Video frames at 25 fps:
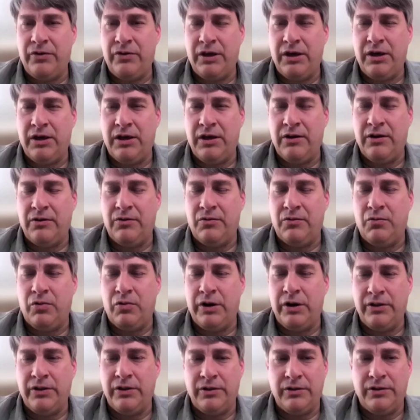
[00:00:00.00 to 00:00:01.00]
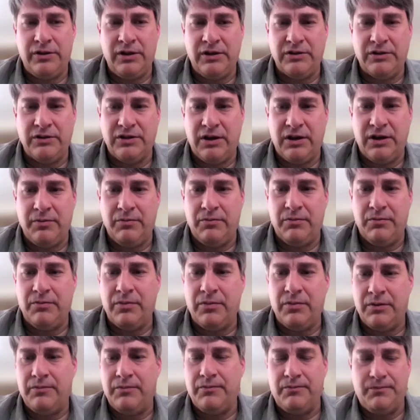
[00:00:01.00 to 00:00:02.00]
that one of the things I
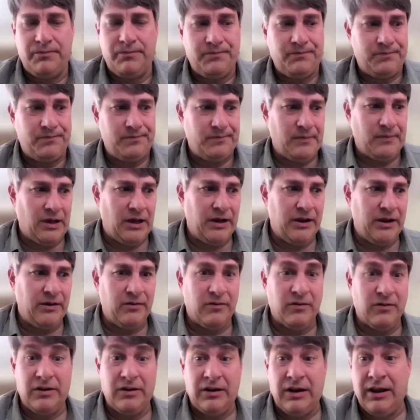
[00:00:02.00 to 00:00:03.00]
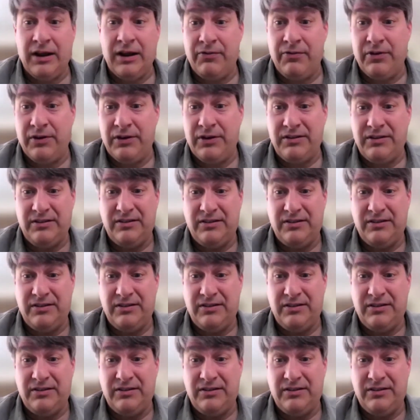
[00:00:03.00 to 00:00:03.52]
have a